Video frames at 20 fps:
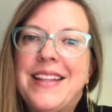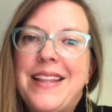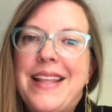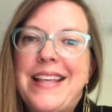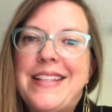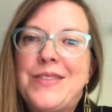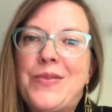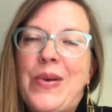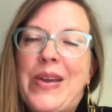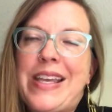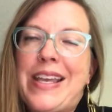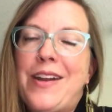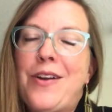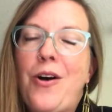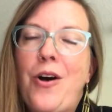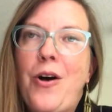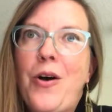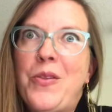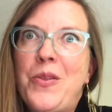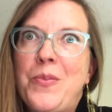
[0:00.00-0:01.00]
So I get
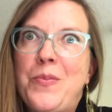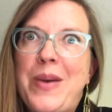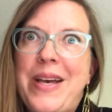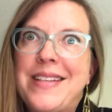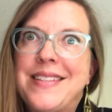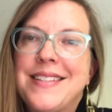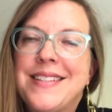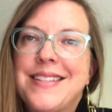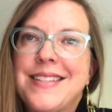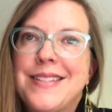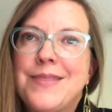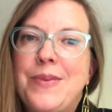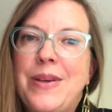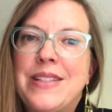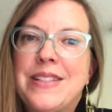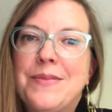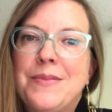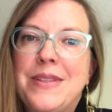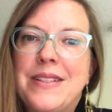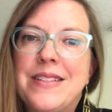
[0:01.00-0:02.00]
all the best
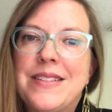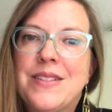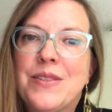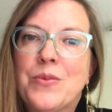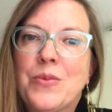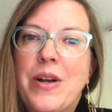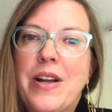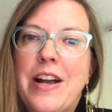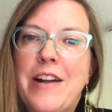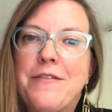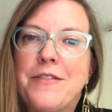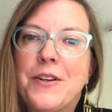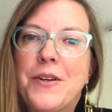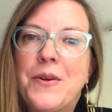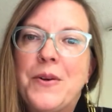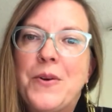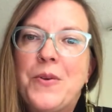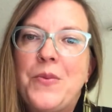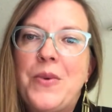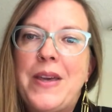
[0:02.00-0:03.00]
specimens wherever
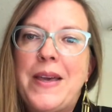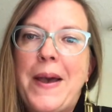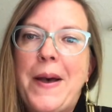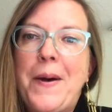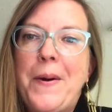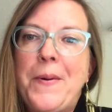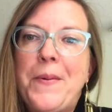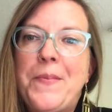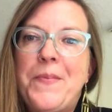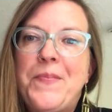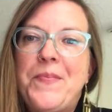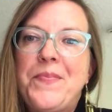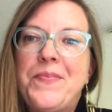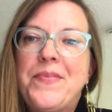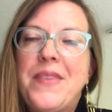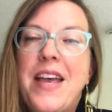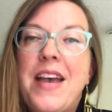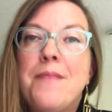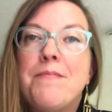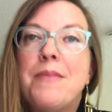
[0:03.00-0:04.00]
we go.
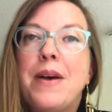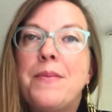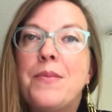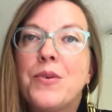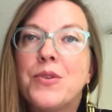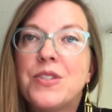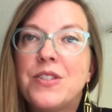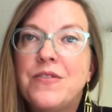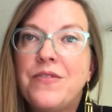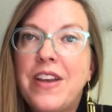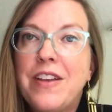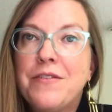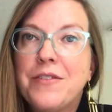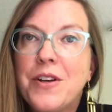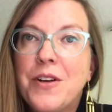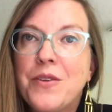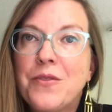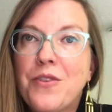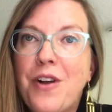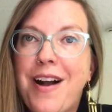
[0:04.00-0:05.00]
My most favorite
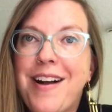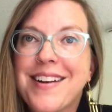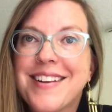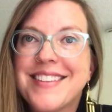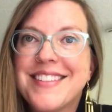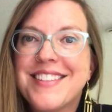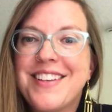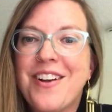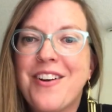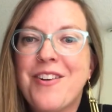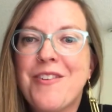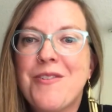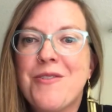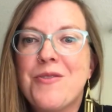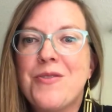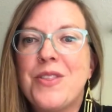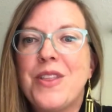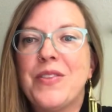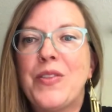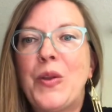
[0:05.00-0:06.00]
rocks are
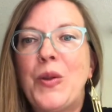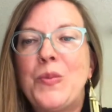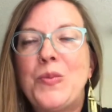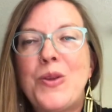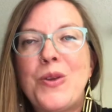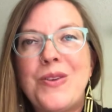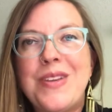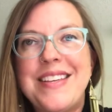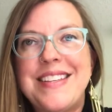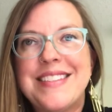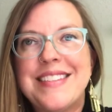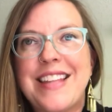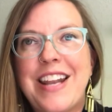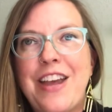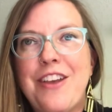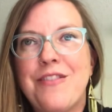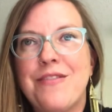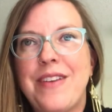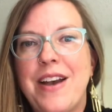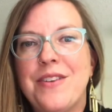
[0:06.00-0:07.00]
the little beauties that I
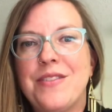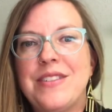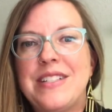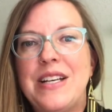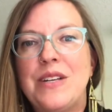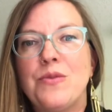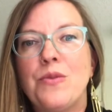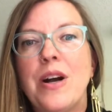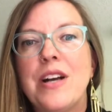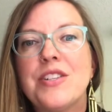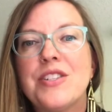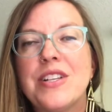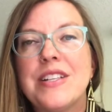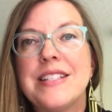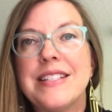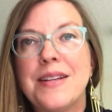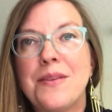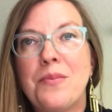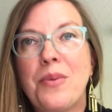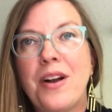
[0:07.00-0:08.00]
found at
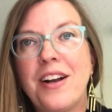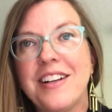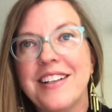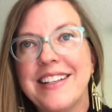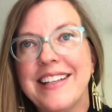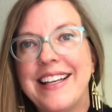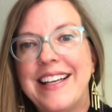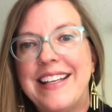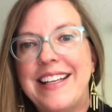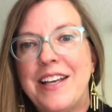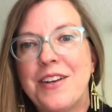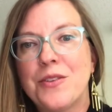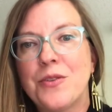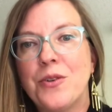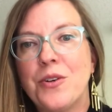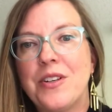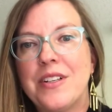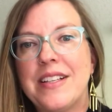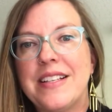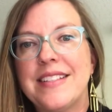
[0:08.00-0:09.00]
Washington Park in
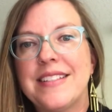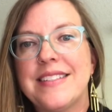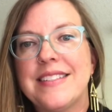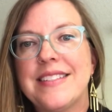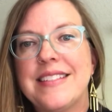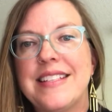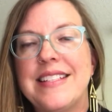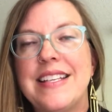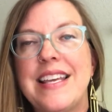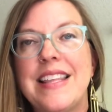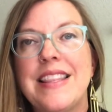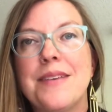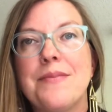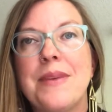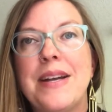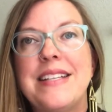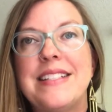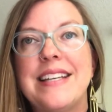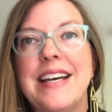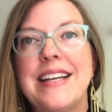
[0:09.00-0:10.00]
Anacortes the day that
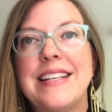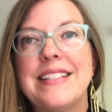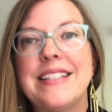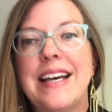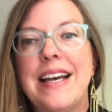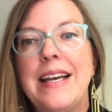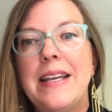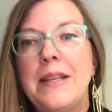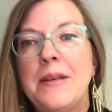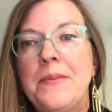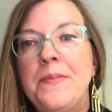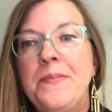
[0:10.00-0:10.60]
my dad died.